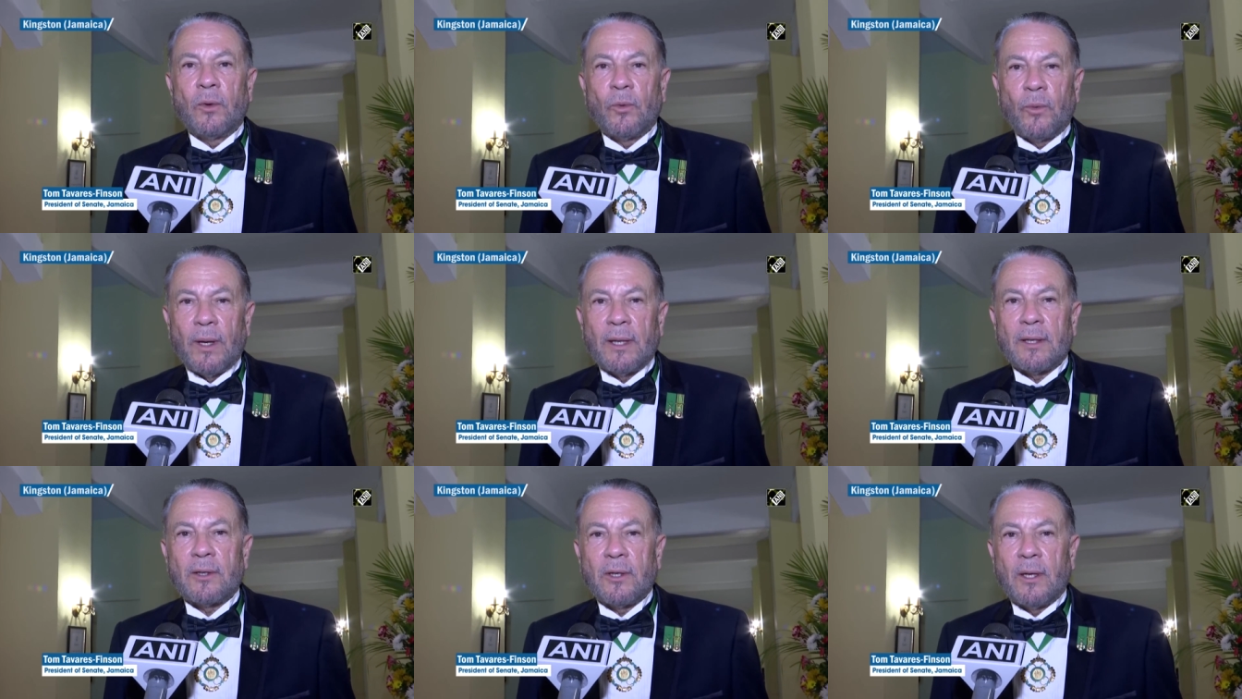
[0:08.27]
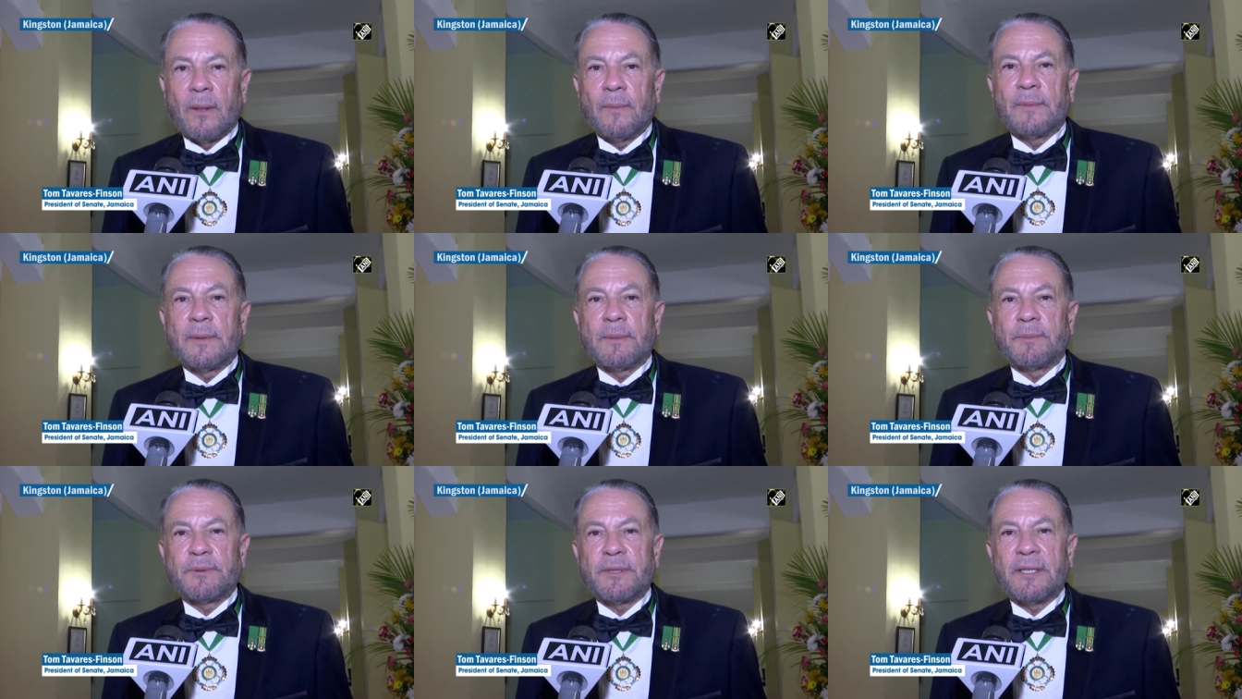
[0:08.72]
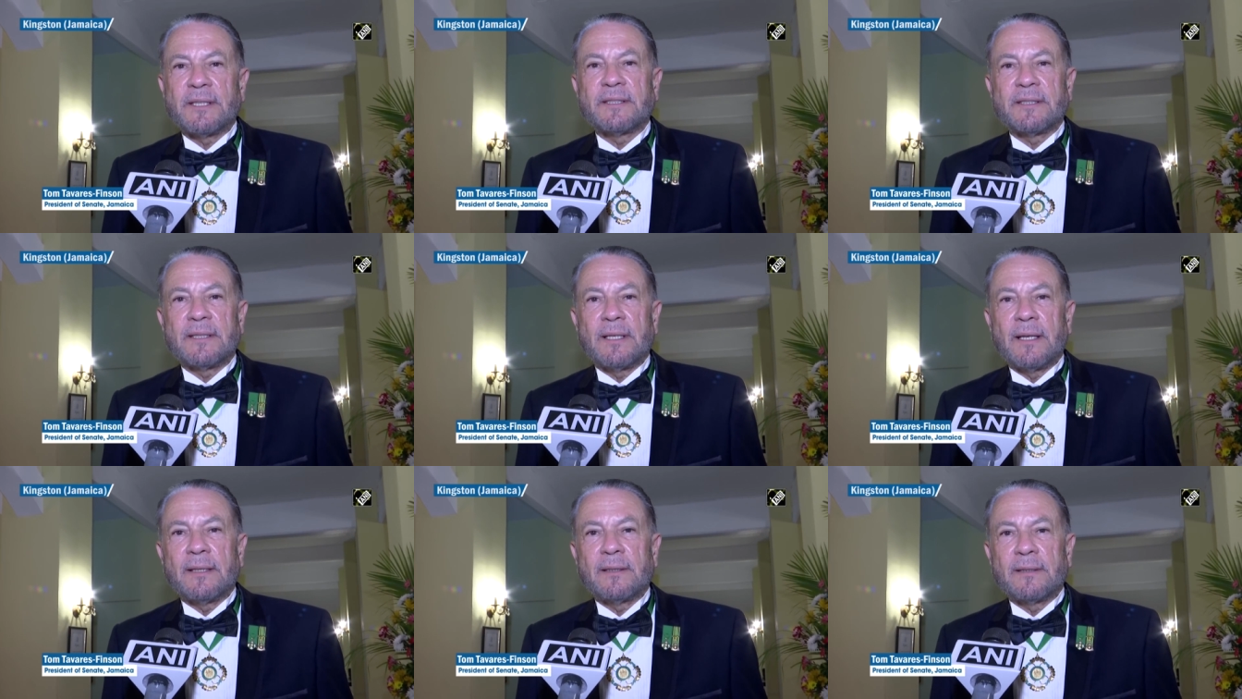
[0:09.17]
welcome the
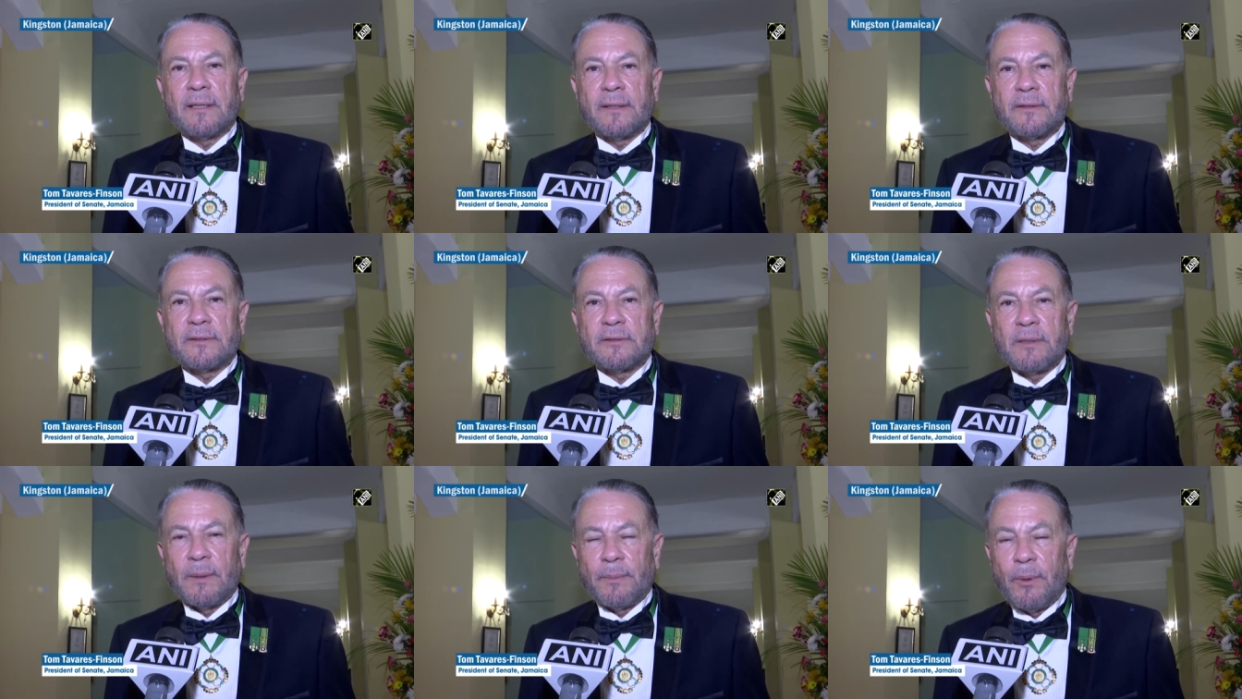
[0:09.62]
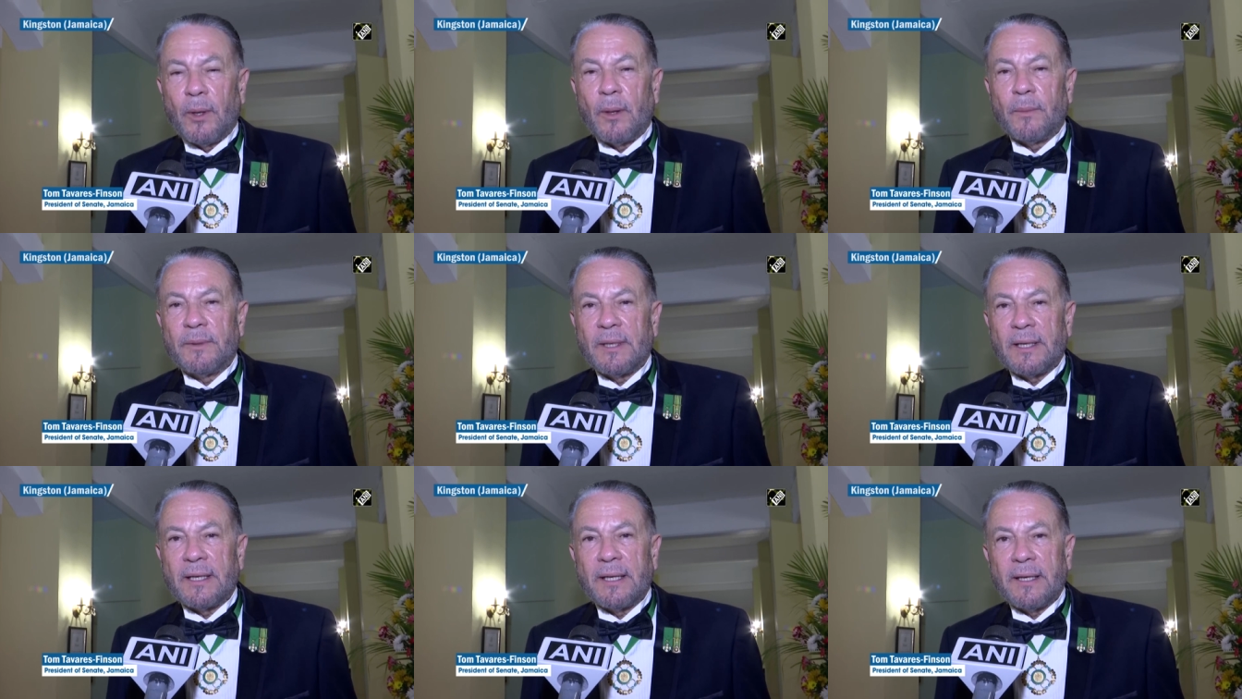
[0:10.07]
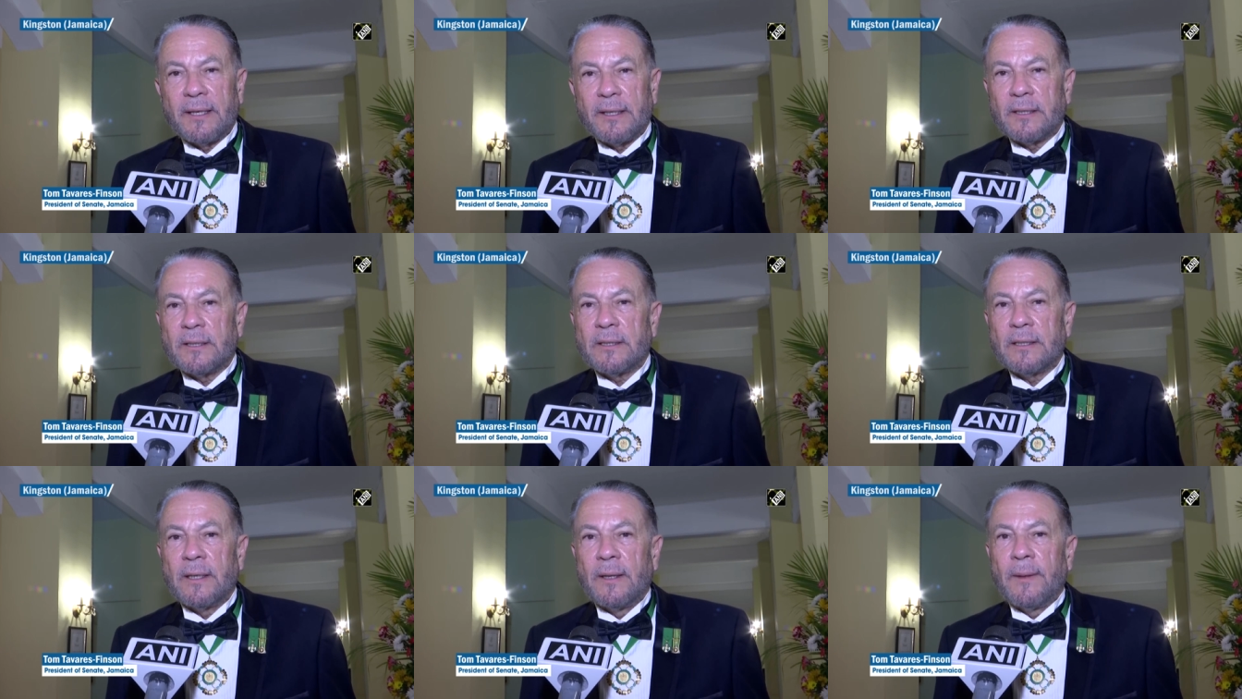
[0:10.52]
President of the Republic
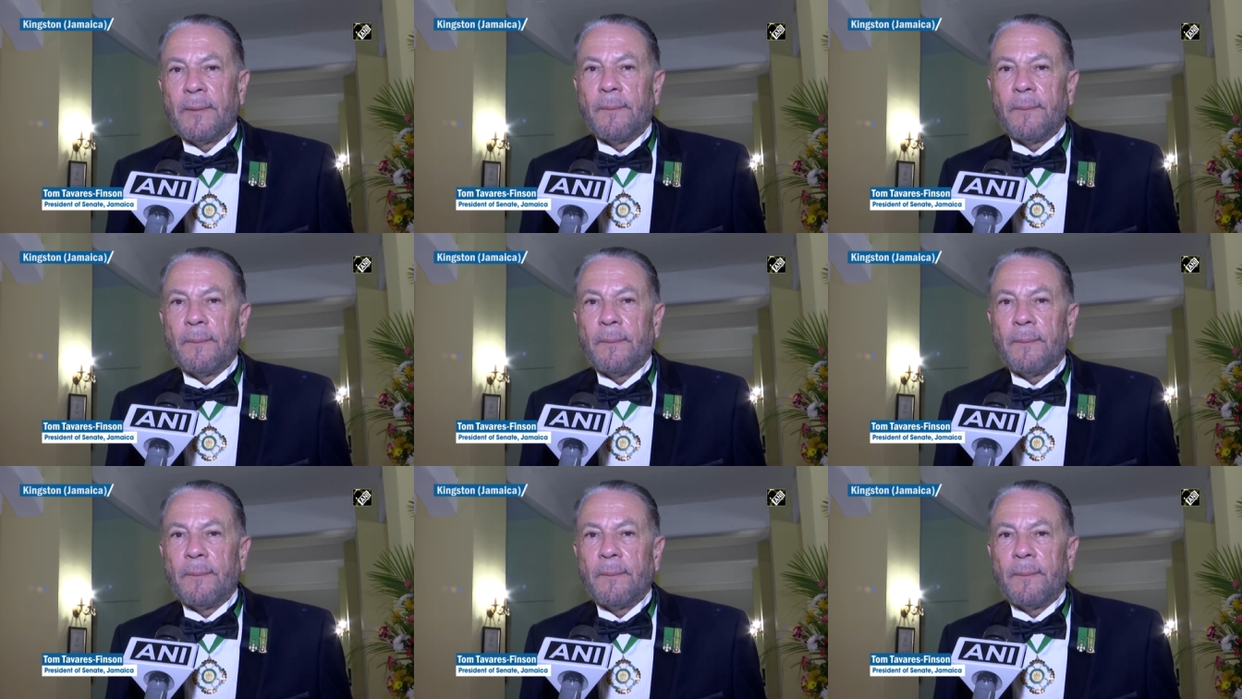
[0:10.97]
here.